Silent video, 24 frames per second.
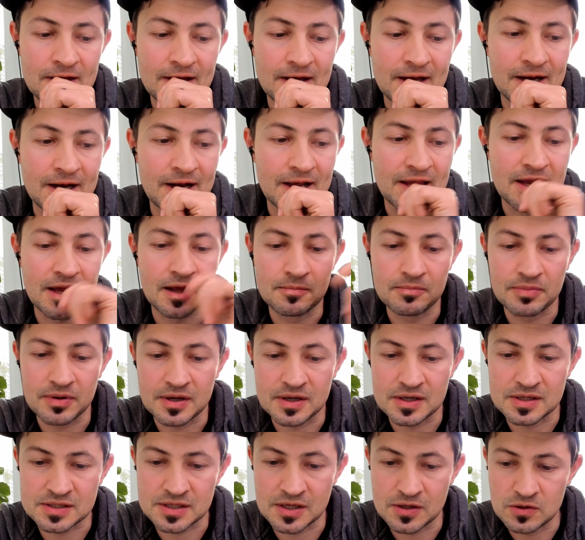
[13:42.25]
And again,
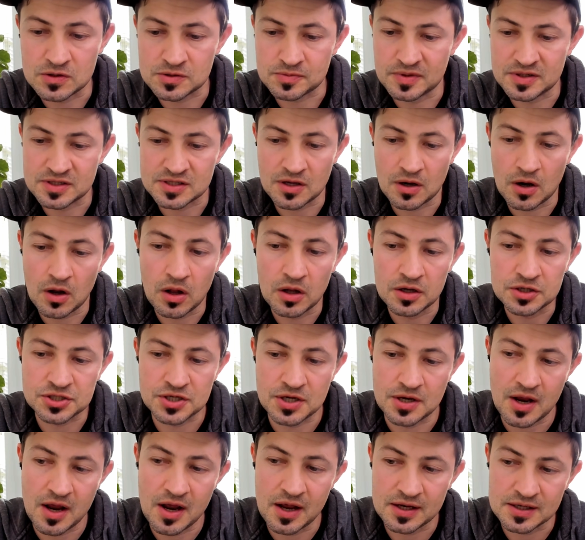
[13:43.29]
because I use my Synology
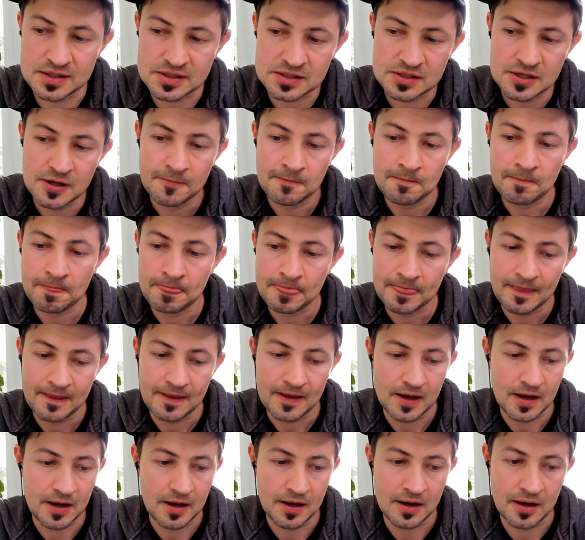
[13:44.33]
NAS,
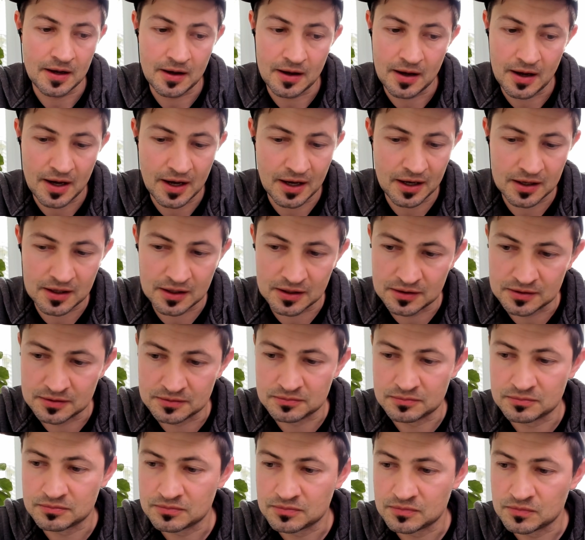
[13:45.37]
I
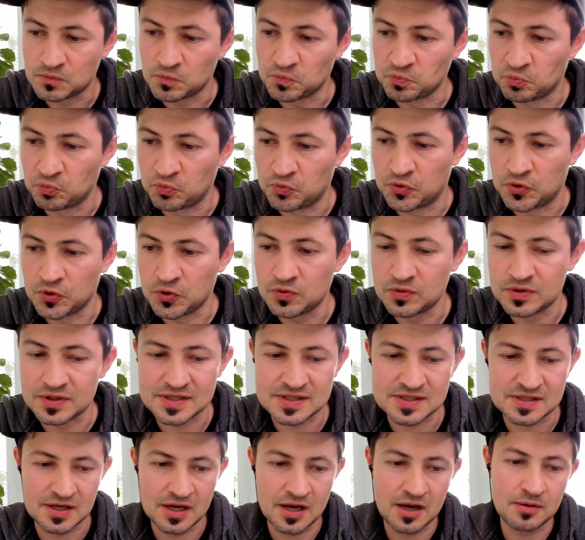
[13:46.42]
can do the
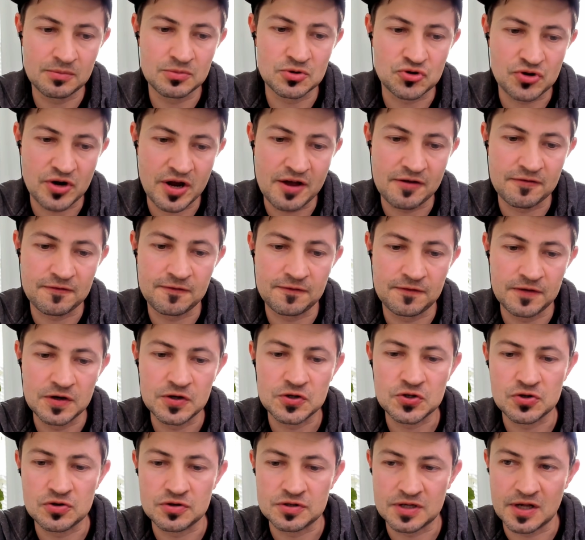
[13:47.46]
same drive
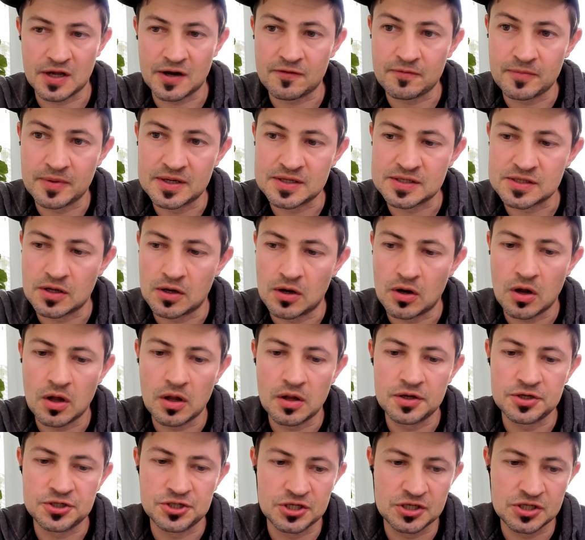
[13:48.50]
features out of my
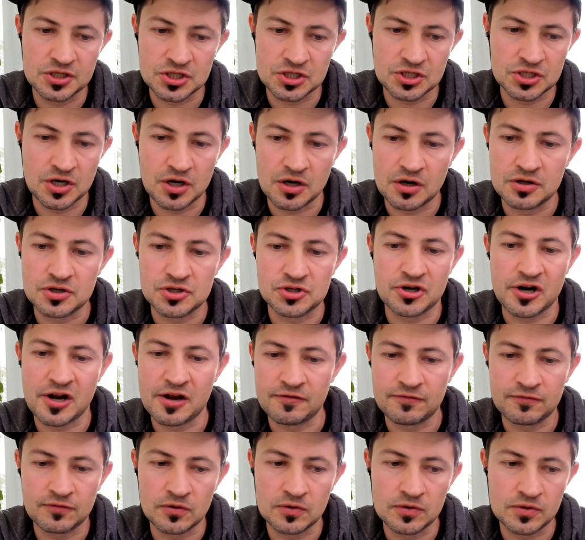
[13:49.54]
Synology, share
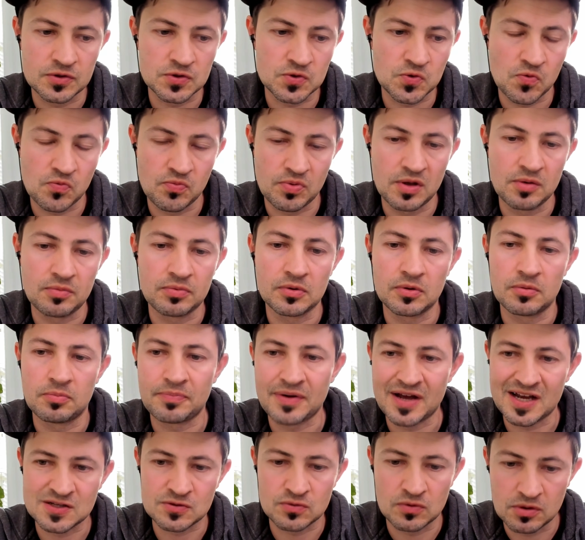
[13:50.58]
drive folders with people,
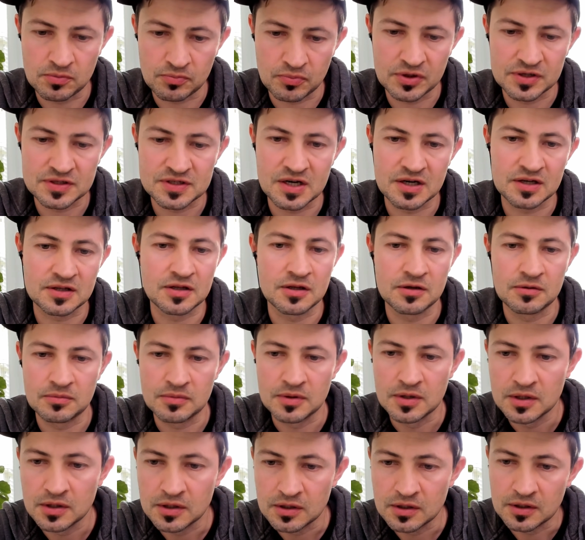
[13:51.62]
password protect them,
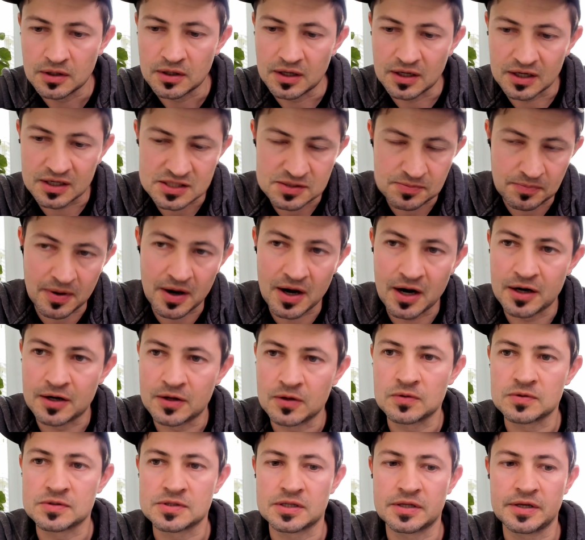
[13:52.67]
expire
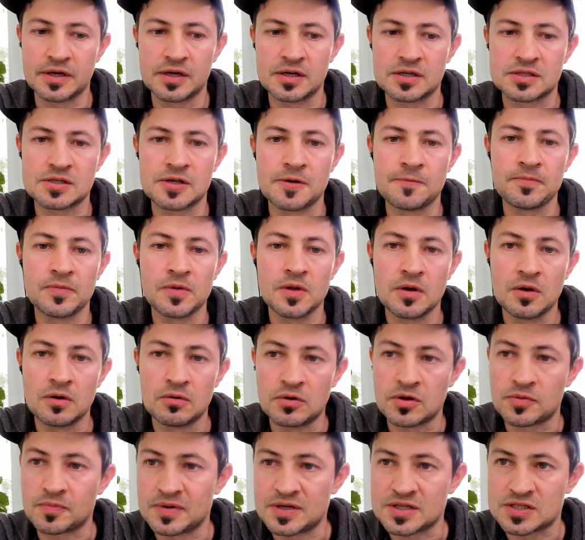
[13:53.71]
those links
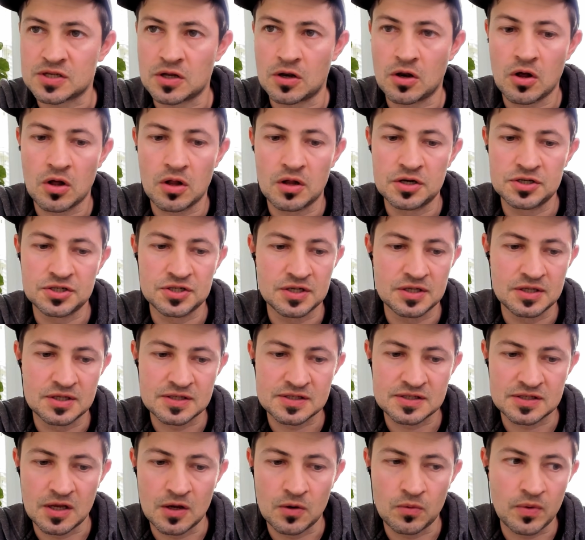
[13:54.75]
with my Synology the
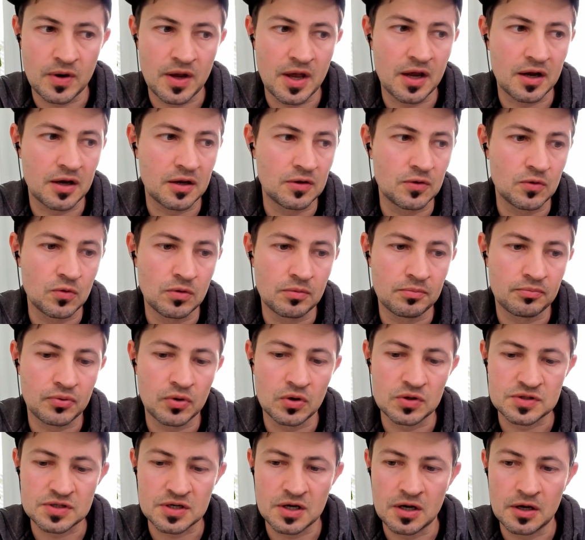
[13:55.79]
same way I can do in
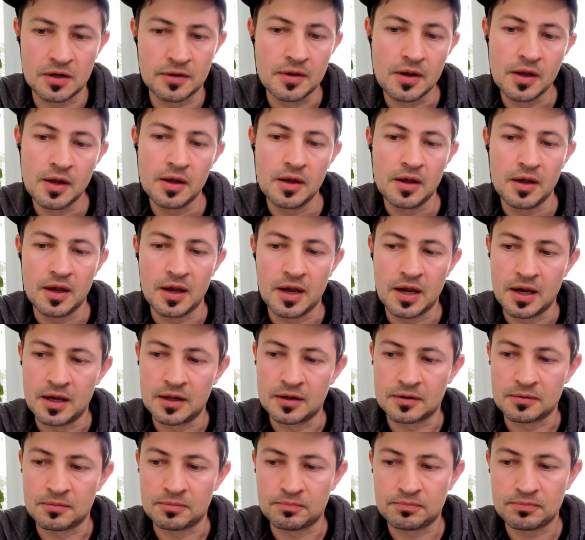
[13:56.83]
Proton.
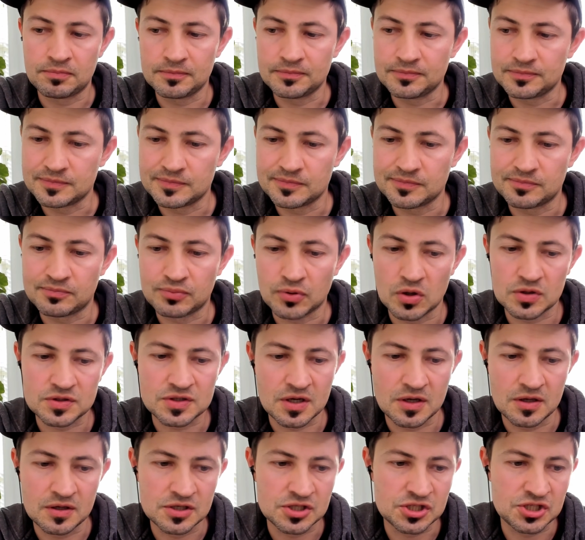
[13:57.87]
And
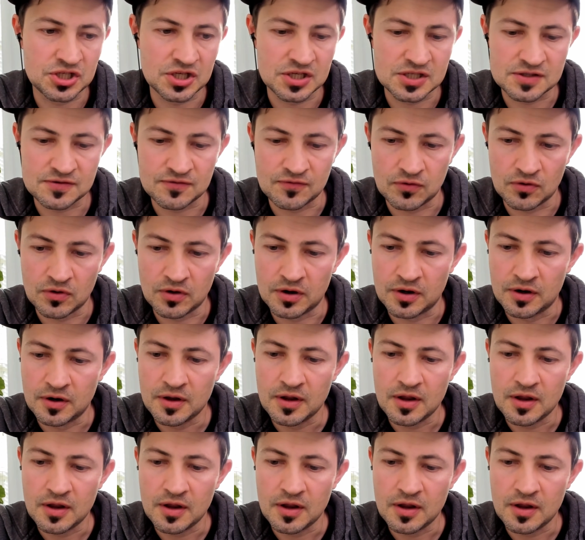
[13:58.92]
Proton is just for